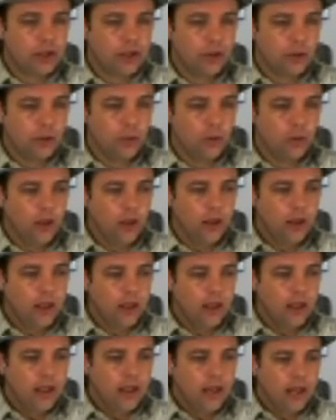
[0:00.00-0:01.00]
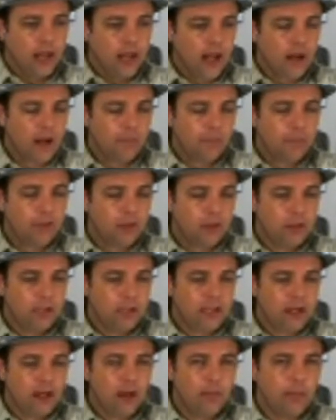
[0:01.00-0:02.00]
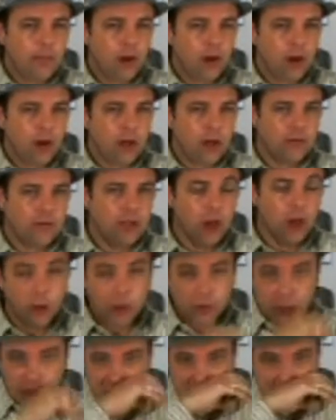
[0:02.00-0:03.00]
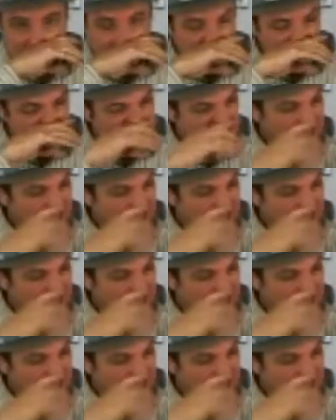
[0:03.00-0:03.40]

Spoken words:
to help you become part of an ocean.